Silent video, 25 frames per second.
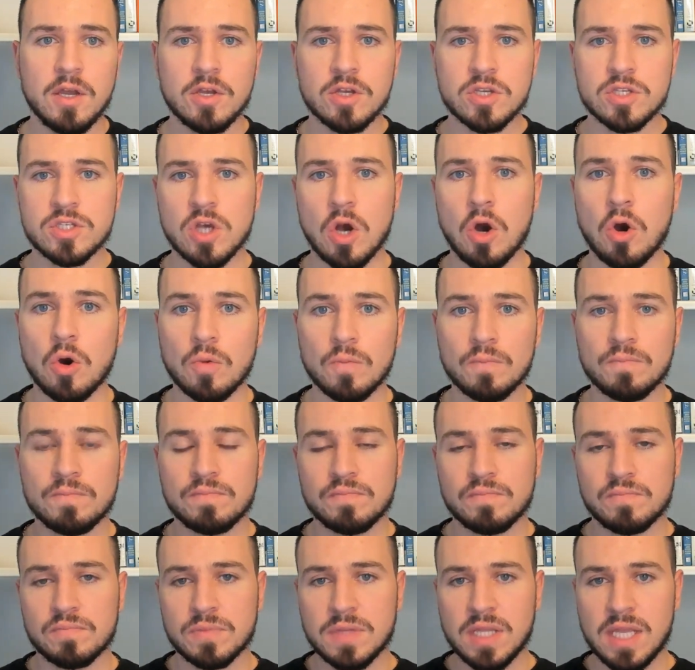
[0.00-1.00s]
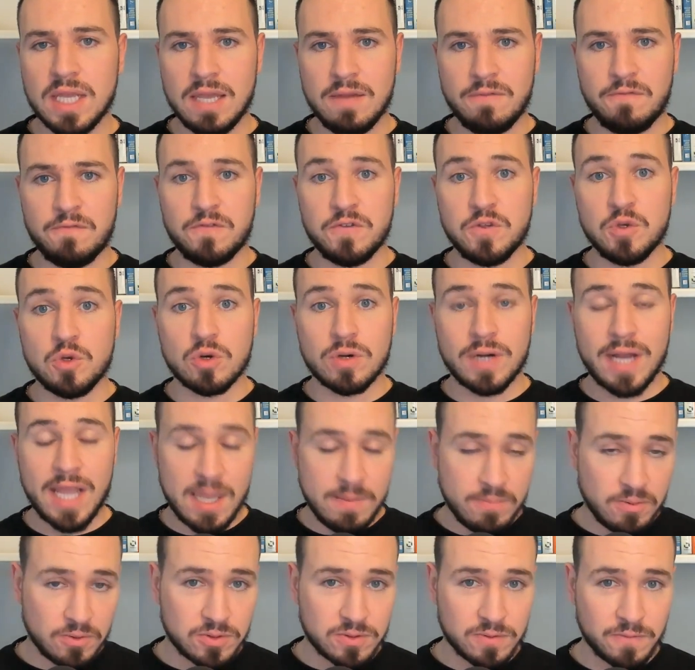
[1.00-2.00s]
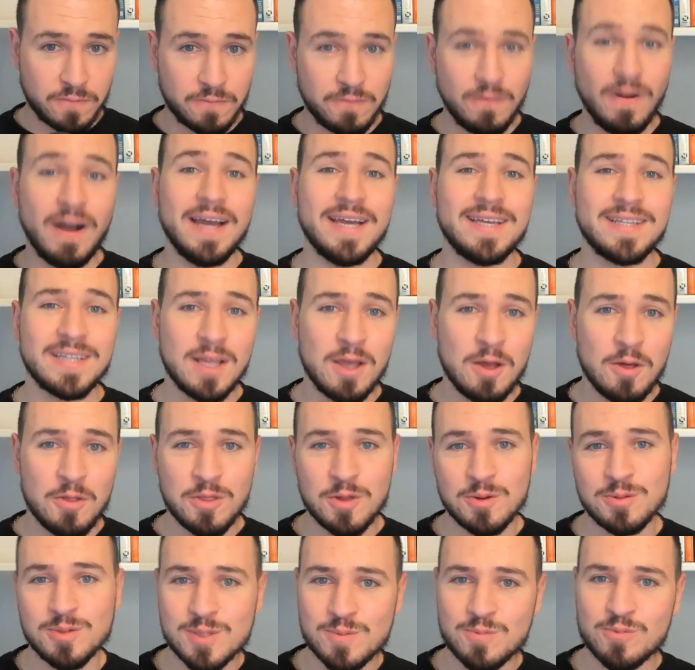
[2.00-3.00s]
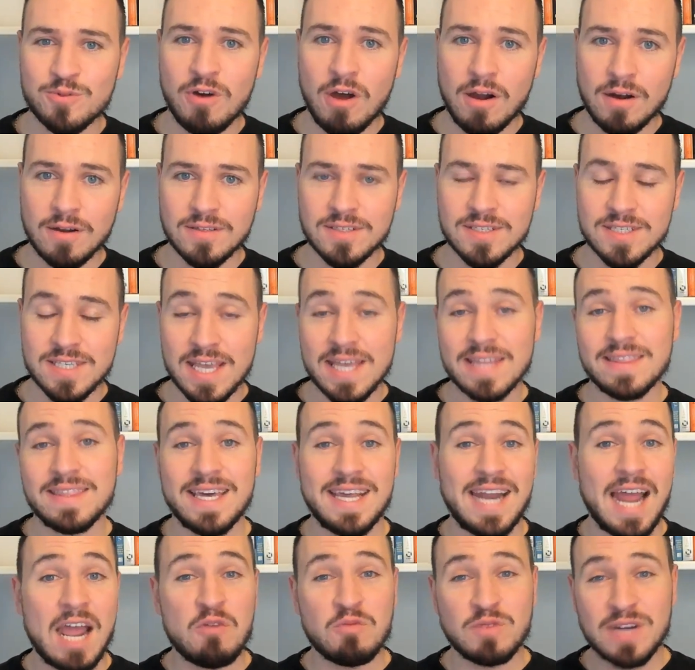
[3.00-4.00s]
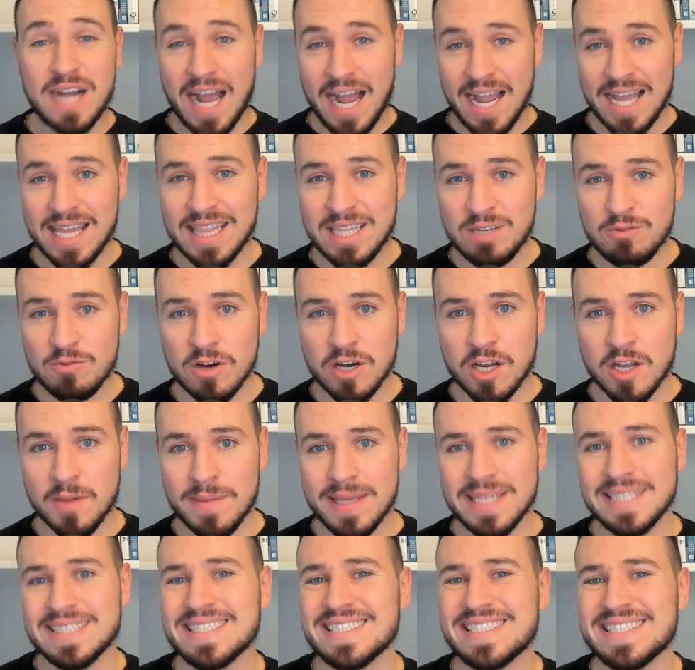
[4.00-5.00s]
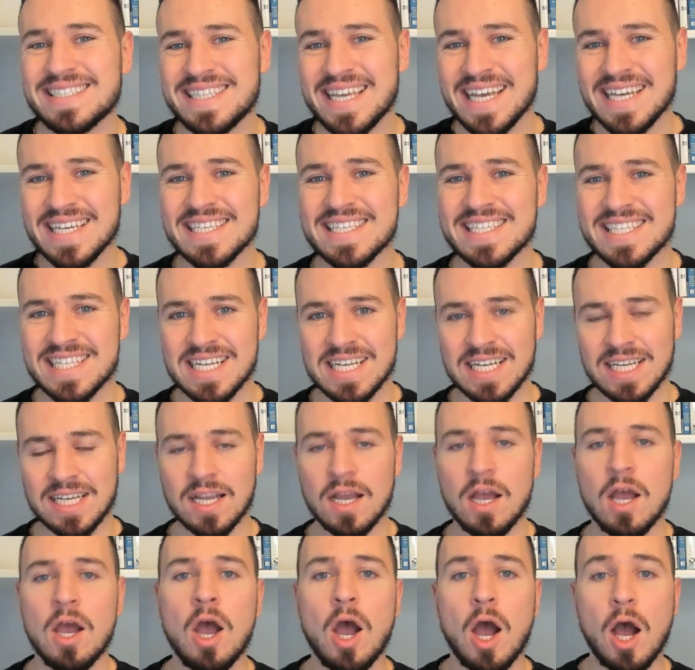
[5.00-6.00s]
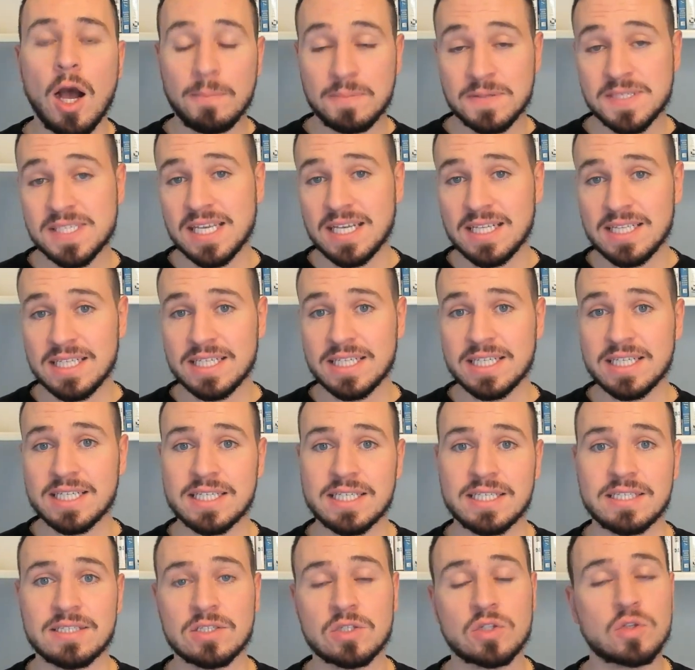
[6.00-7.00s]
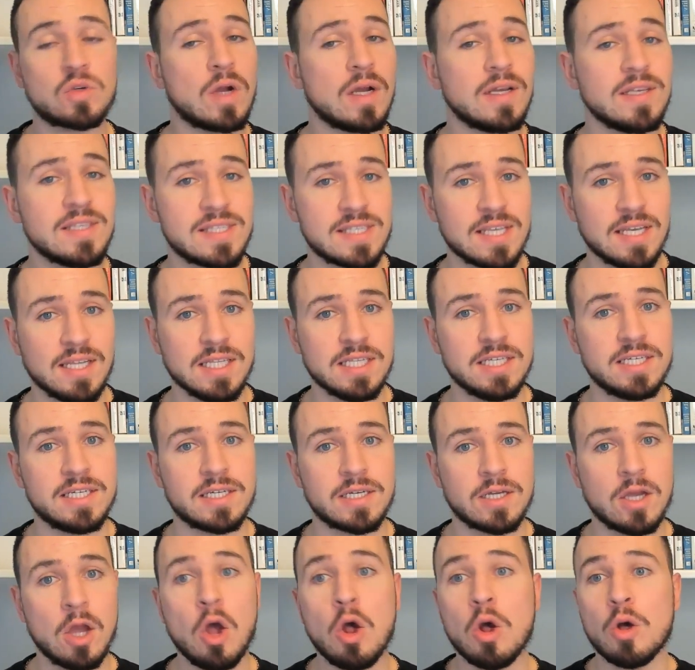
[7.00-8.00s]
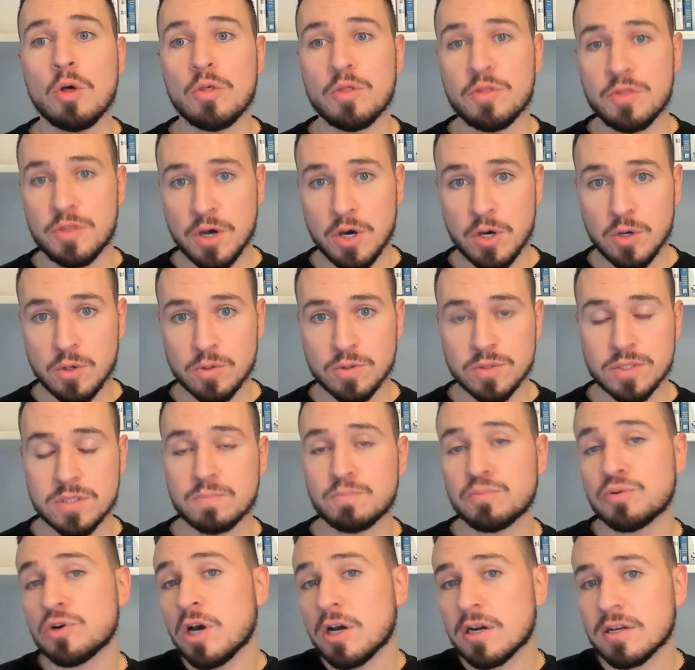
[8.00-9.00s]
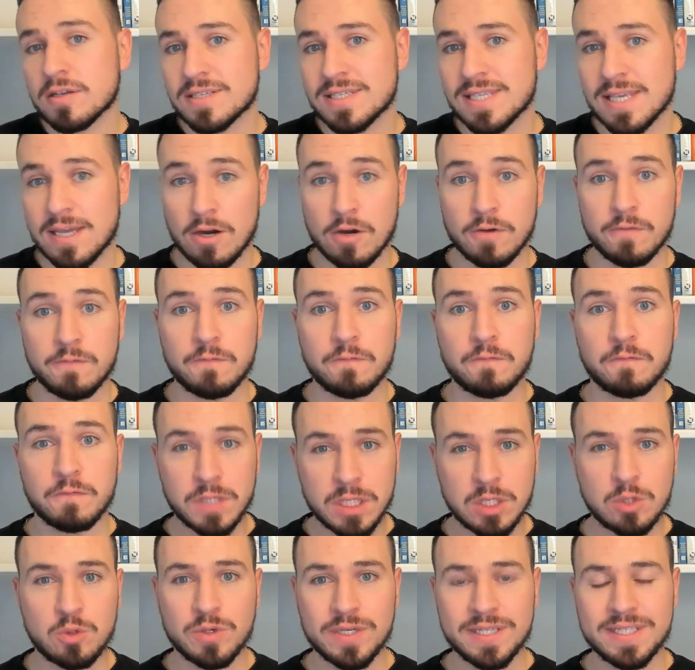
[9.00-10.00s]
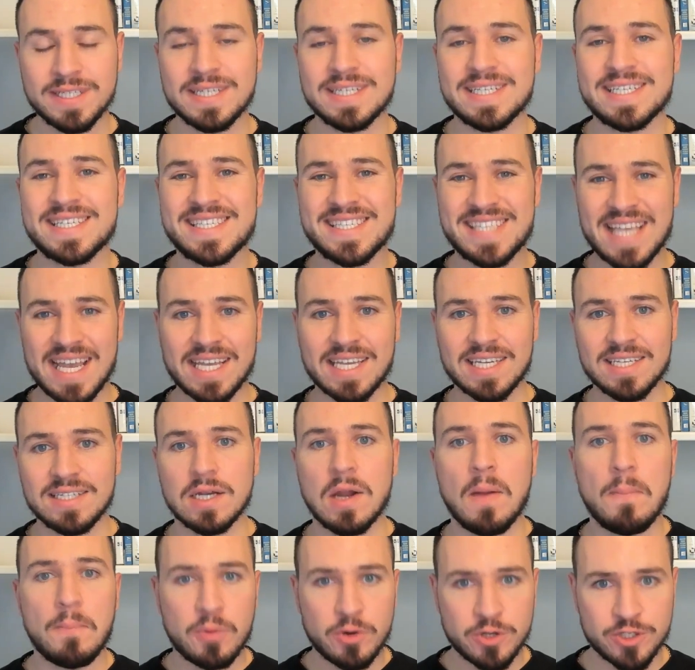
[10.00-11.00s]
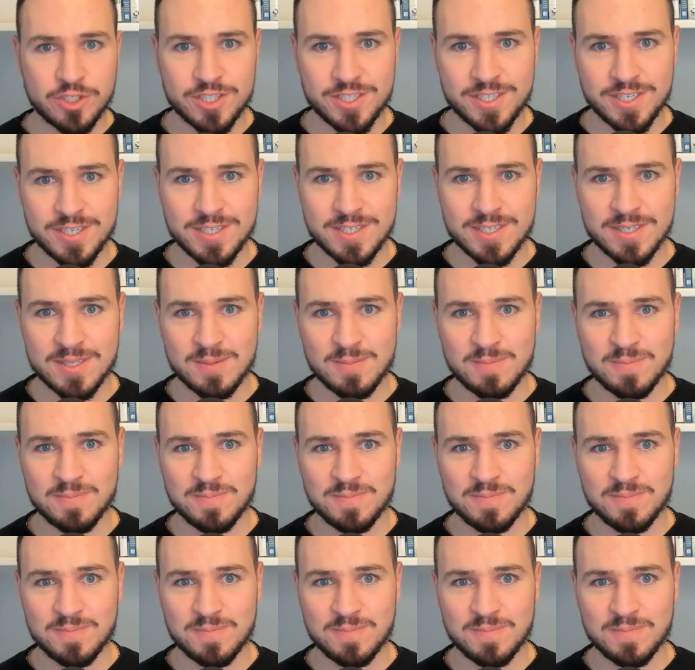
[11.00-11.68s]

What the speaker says: So if you are able to find those products, then I would highly recommend testing, upselling, and cross-selling those products that are frequent second purchases.